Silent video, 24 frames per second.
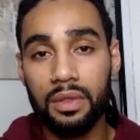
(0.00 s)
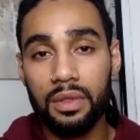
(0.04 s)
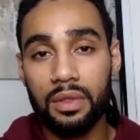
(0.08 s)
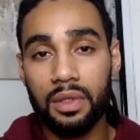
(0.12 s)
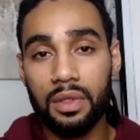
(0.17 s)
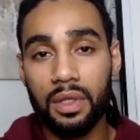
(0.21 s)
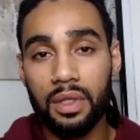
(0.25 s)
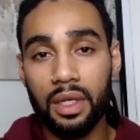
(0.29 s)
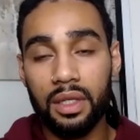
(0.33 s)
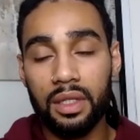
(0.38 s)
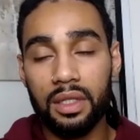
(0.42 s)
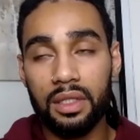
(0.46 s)

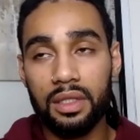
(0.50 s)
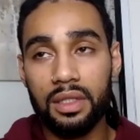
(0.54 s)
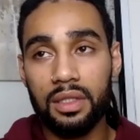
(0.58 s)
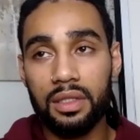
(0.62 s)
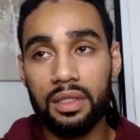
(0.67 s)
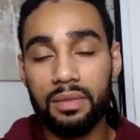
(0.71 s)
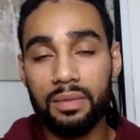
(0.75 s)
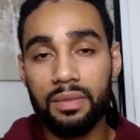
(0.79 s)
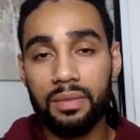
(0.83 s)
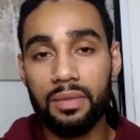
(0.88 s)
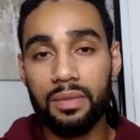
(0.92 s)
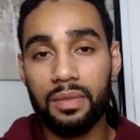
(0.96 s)
And
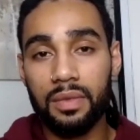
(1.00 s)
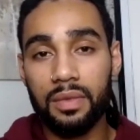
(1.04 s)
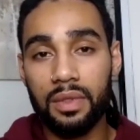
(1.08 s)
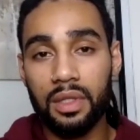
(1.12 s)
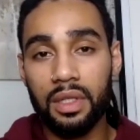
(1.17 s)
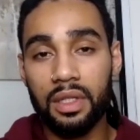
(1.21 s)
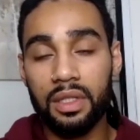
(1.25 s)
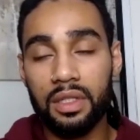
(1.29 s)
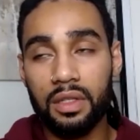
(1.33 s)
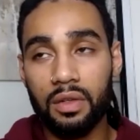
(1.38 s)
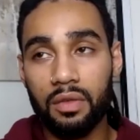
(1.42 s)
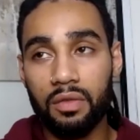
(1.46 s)

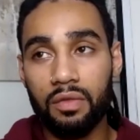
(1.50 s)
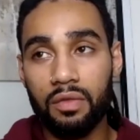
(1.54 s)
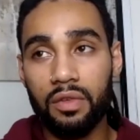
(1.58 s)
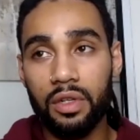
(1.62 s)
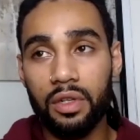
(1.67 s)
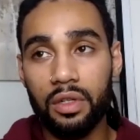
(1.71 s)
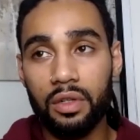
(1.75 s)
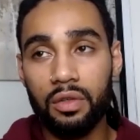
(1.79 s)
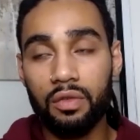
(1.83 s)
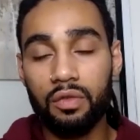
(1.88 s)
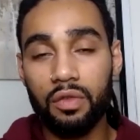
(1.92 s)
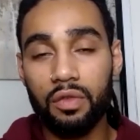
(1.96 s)
it's a
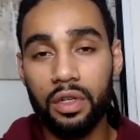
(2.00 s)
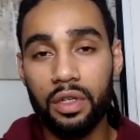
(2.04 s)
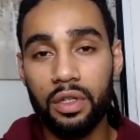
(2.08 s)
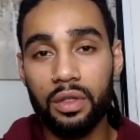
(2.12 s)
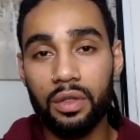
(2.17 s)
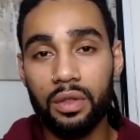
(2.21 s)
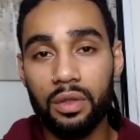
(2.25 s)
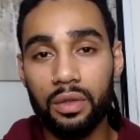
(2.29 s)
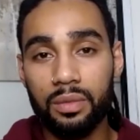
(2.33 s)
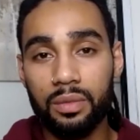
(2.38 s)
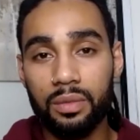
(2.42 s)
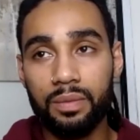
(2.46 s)

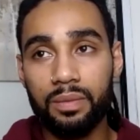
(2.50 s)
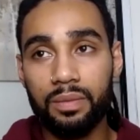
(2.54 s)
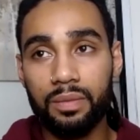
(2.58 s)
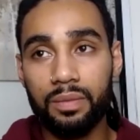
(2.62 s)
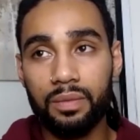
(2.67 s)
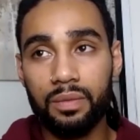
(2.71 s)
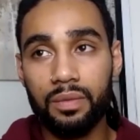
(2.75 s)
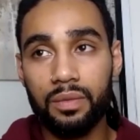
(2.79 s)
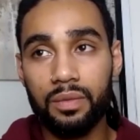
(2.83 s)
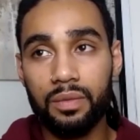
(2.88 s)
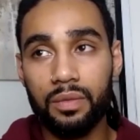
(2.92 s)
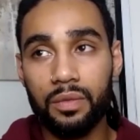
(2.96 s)
real
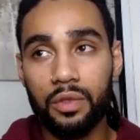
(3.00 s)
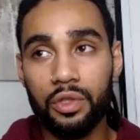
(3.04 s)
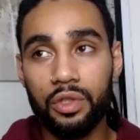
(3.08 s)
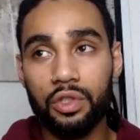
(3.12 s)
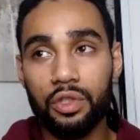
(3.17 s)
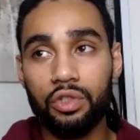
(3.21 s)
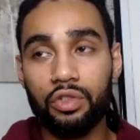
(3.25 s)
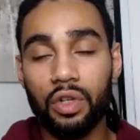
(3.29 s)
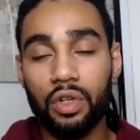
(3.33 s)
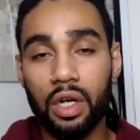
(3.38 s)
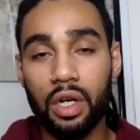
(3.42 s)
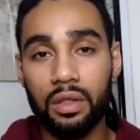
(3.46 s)

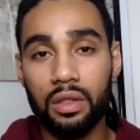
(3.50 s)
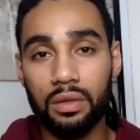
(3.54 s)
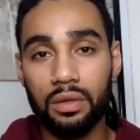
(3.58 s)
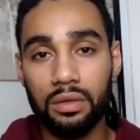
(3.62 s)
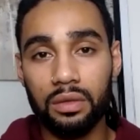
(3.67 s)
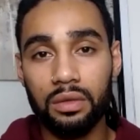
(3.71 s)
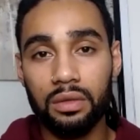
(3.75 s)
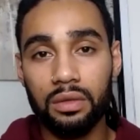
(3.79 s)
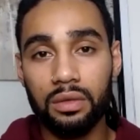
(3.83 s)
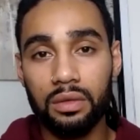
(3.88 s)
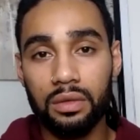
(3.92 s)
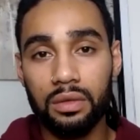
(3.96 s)

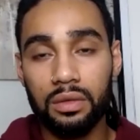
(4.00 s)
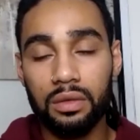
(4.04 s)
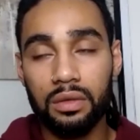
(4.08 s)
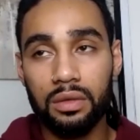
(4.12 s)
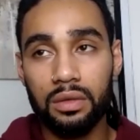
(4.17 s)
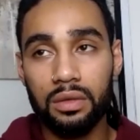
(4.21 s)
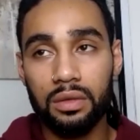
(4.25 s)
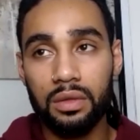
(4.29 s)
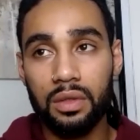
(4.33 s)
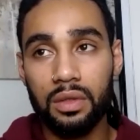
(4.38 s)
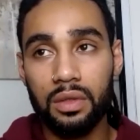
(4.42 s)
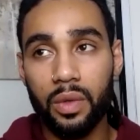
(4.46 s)
struggle
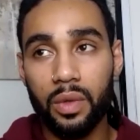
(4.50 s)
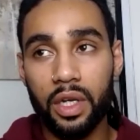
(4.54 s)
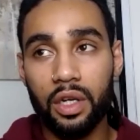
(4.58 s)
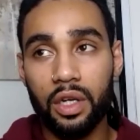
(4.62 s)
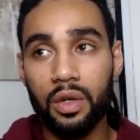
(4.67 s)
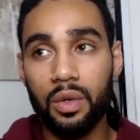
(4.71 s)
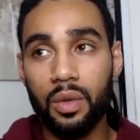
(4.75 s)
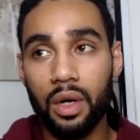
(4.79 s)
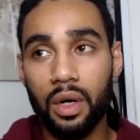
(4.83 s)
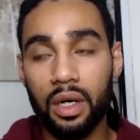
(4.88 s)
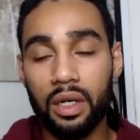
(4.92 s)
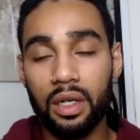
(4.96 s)
when
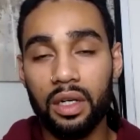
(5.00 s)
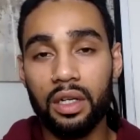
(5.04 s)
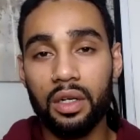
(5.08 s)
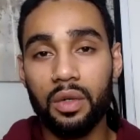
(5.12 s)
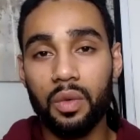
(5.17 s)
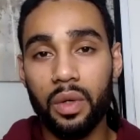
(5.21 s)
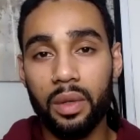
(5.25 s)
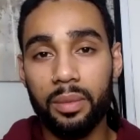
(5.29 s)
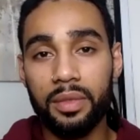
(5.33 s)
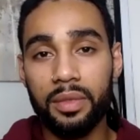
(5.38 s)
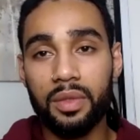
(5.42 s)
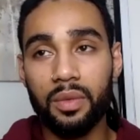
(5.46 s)
you aren't
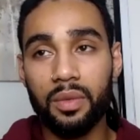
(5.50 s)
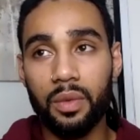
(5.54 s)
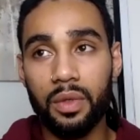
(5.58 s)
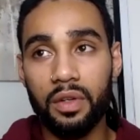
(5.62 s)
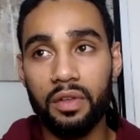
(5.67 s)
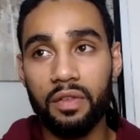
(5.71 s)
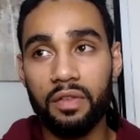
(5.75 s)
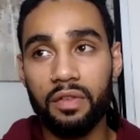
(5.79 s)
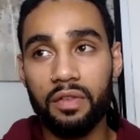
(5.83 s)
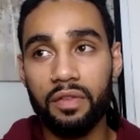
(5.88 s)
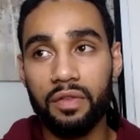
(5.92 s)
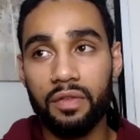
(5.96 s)
equipped
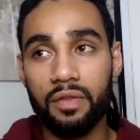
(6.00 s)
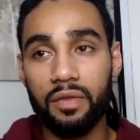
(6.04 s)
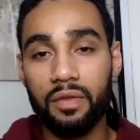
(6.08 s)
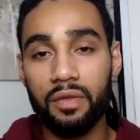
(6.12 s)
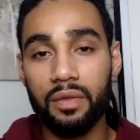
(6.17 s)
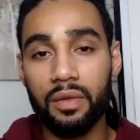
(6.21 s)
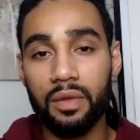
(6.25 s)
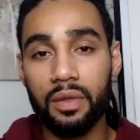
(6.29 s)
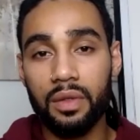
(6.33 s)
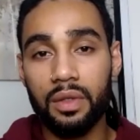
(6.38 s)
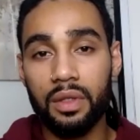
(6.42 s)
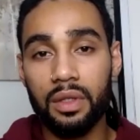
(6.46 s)
with
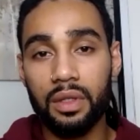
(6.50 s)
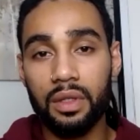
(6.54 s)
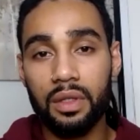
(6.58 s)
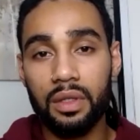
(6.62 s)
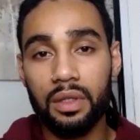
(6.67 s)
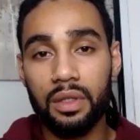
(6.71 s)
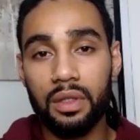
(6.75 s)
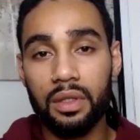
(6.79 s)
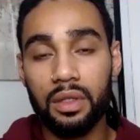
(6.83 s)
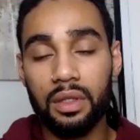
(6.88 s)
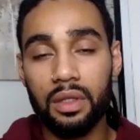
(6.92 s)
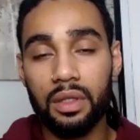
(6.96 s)

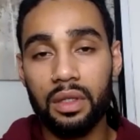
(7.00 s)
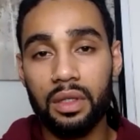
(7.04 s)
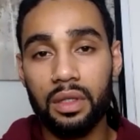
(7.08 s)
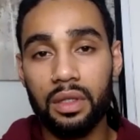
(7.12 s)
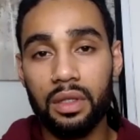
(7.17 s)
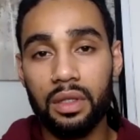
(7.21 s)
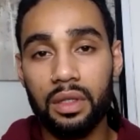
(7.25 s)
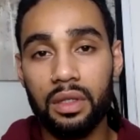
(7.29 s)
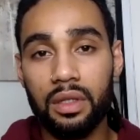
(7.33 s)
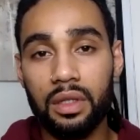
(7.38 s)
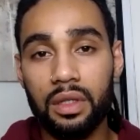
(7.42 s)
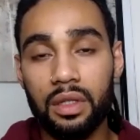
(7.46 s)

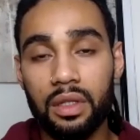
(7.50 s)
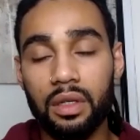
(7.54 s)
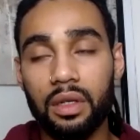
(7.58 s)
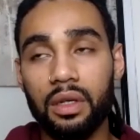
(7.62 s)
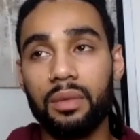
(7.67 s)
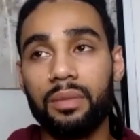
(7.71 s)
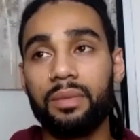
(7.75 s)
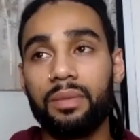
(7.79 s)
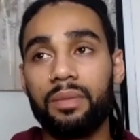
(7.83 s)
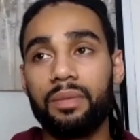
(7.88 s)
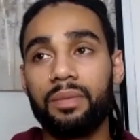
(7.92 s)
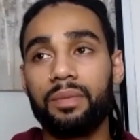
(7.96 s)
the
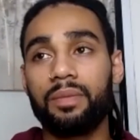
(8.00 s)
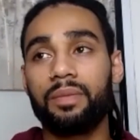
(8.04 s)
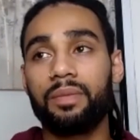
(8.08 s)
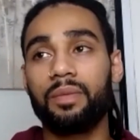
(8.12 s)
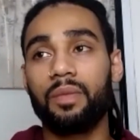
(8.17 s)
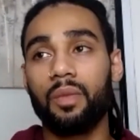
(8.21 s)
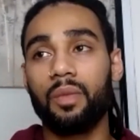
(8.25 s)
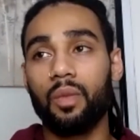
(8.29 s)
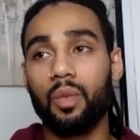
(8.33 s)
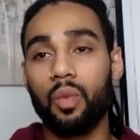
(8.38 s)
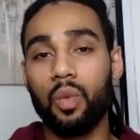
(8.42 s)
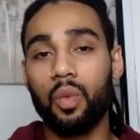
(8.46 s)

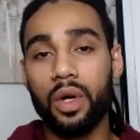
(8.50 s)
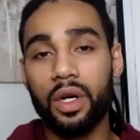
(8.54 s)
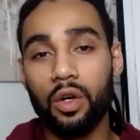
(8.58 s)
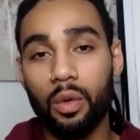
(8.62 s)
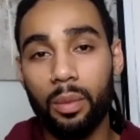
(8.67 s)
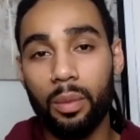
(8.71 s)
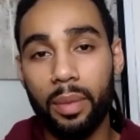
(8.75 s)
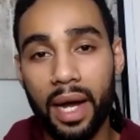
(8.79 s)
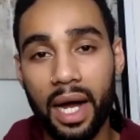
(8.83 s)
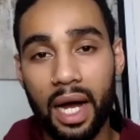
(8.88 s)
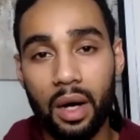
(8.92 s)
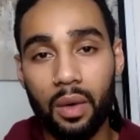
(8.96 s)

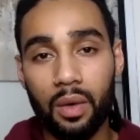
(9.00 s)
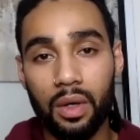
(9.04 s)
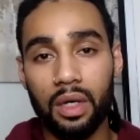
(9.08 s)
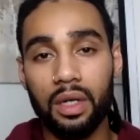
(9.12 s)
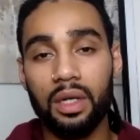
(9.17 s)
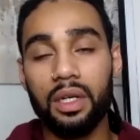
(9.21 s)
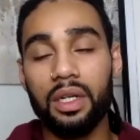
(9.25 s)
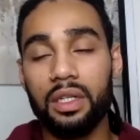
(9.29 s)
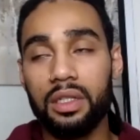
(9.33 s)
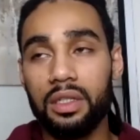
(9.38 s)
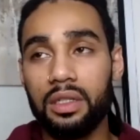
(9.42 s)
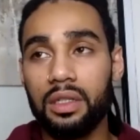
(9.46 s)

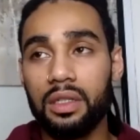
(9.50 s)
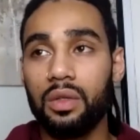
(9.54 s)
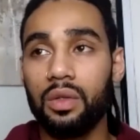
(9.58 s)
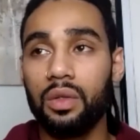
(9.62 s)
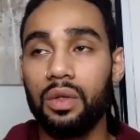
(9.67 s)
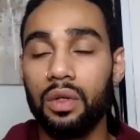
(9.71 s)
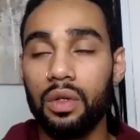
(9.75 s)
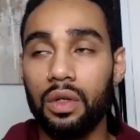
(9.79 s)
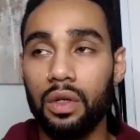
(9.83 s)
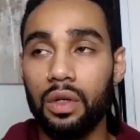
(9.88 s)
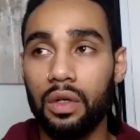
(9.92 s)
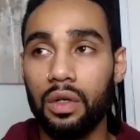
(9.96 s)
willpower
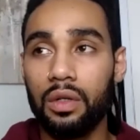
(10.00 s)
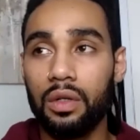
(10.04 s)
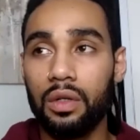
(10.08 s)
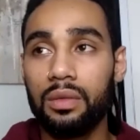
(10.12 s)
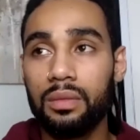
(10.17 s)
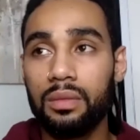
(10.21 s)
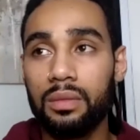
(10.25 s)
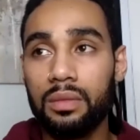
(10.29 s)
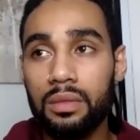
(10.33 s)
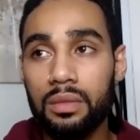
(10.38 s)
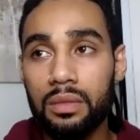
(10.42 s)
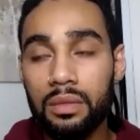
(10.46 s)
or
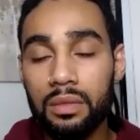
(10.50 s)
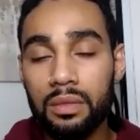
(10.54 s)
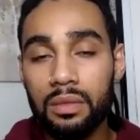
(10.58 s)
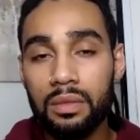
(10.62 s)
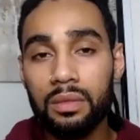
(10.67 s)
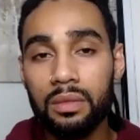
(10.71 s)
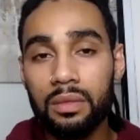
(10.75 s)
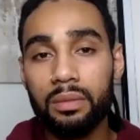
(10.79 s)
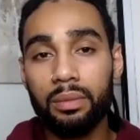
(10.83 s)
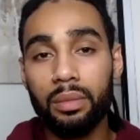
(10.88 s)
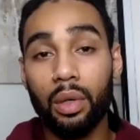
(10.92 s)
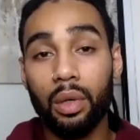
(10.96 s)

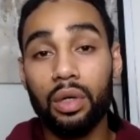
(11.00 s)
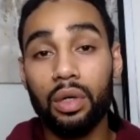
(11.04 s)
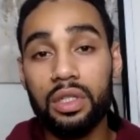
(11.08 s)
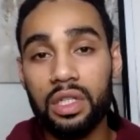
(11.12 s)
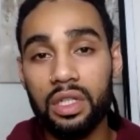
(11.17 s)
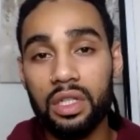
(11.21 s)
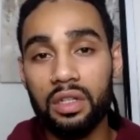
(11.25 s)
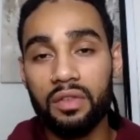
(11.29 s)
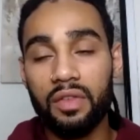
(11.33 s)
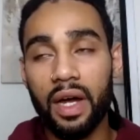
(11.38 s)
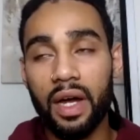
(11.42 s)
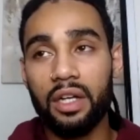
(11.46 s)

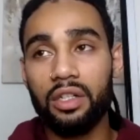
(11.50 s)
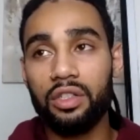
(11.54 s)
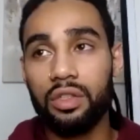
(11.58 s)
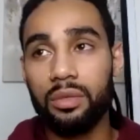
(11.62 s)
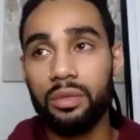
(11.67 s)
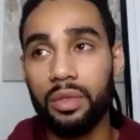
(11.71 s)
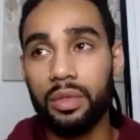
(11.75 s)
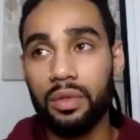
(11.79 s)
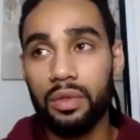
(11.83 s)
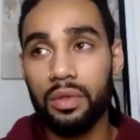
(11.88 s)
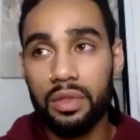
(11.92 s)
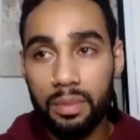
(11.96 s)
positive
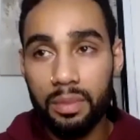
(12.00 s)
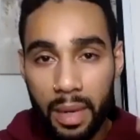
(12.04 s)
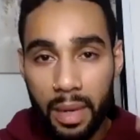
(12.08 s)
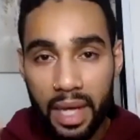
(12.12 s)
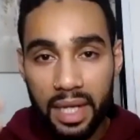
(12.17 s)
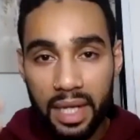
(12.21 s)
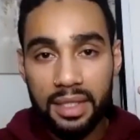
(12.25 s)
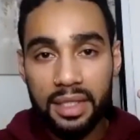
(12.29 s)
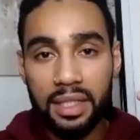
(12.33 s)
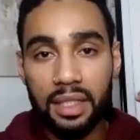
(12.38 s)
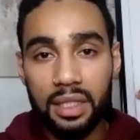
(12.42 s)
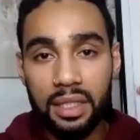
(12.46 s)
attributes
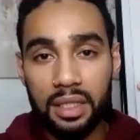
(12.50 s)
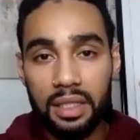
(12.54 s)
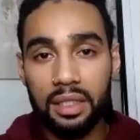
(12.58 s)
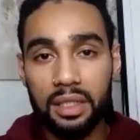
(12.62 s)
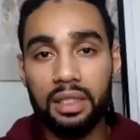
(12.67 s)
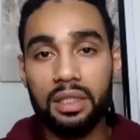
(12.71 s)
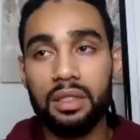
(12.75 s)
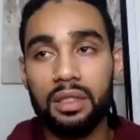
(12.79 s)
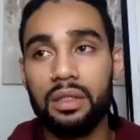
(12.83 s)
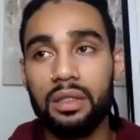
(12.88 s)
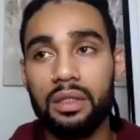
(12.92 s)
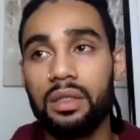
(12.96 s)
mentally
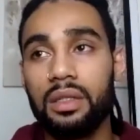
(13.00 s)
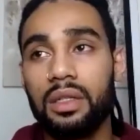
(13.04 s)
to